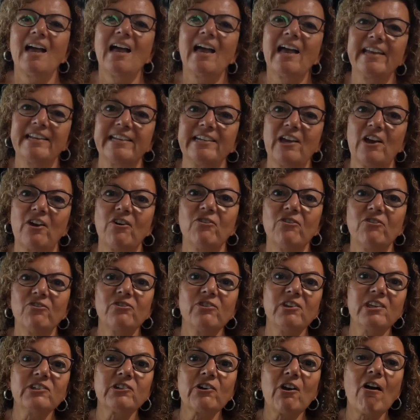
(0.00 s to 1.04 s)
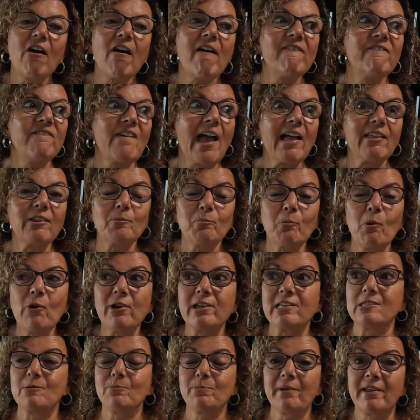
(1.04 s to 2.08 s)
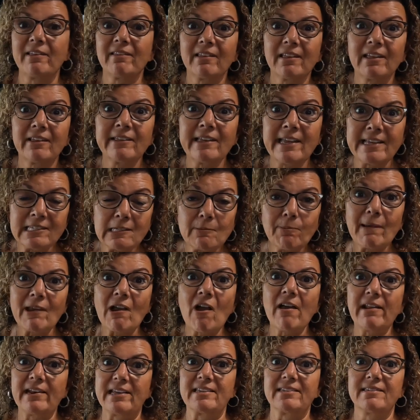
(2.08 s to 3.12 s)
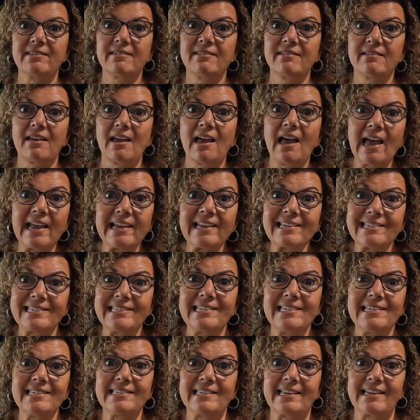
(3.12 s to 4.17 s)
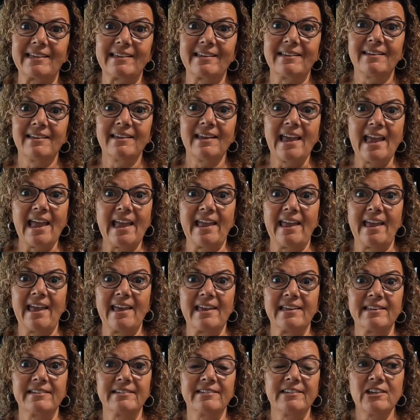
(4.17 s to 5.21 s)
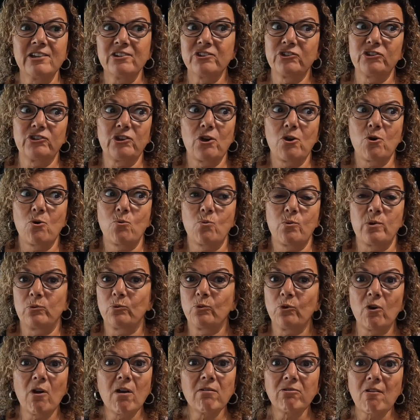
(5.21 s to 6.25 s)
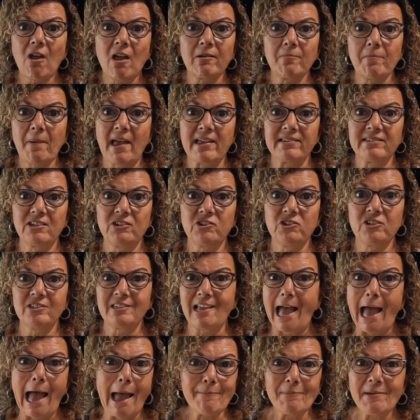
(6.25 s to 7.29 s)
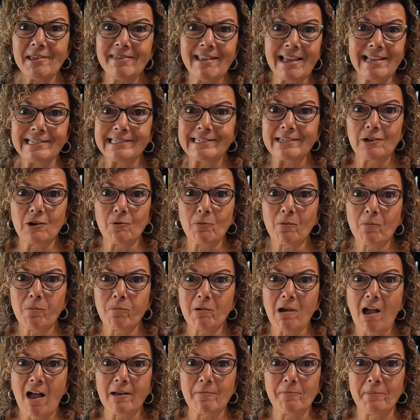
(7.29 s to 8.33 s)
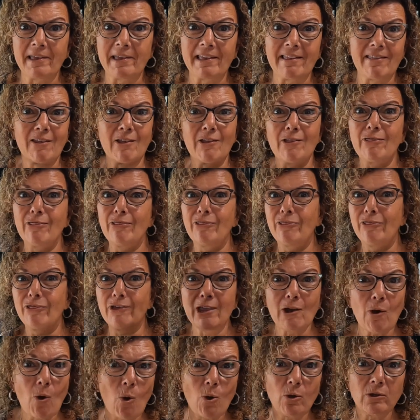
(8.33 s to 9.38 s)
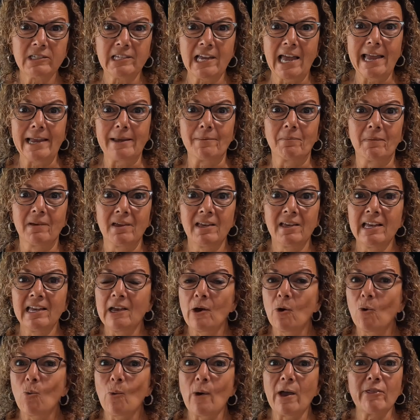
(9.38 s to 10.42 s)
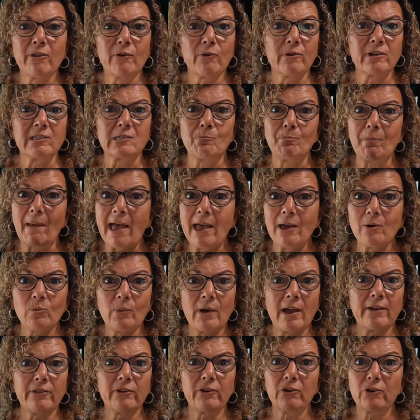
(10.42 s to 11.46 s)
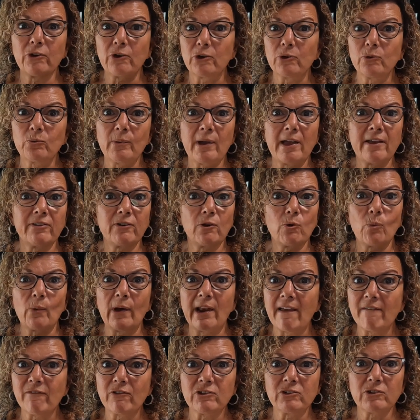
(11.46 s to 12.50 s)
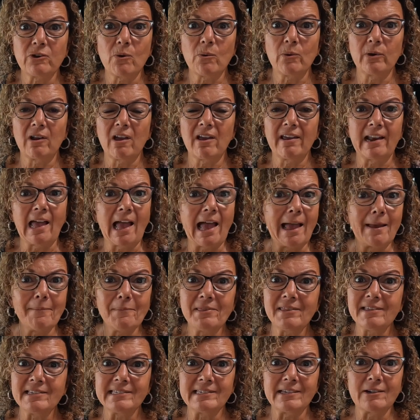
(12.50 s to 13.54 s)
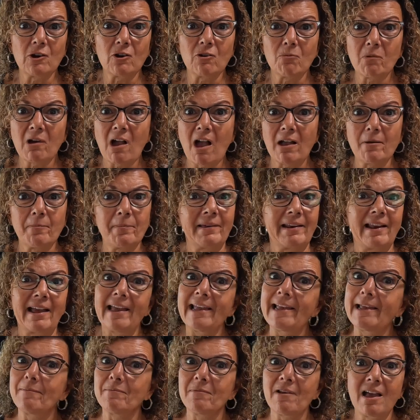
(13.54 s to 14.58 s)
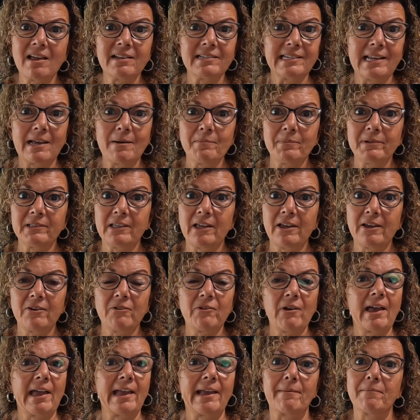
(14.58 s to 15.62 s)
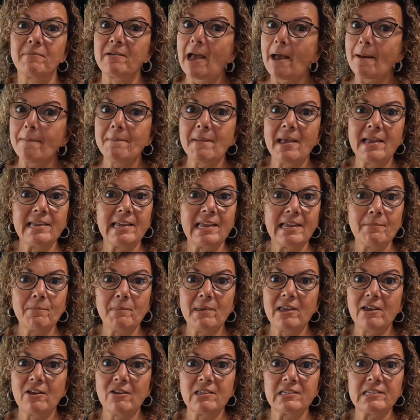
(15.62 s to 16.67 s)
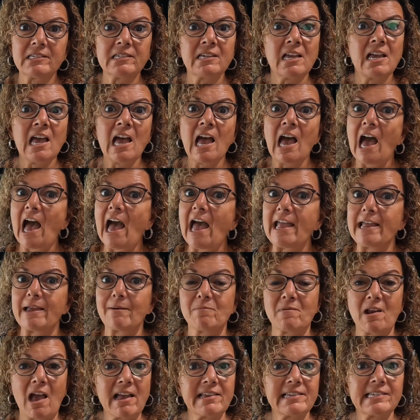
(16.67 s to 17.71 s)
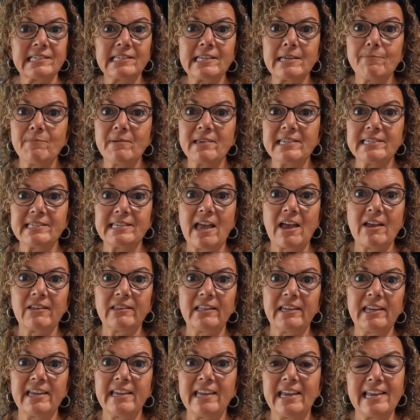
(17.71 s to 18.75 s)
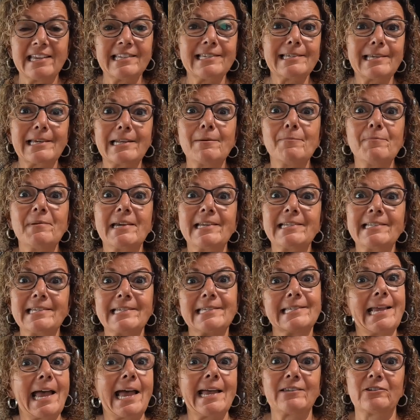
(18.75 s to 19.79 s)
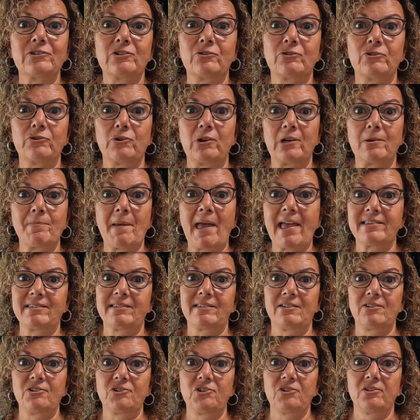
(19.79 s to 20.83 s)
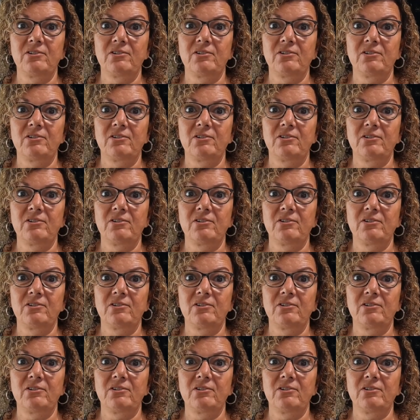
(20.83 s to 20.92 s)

I know. These are all valid points, but let's be honest. I get seasick. And so when we're on long passages, I'm in that center cockpit the whole time. Whether it's bad weather, good weather, whatever's going on, I'm in the center cockpit. I am not down below. I am not making meals. I am not sleeping soundly. It's going to be a disaster during passage.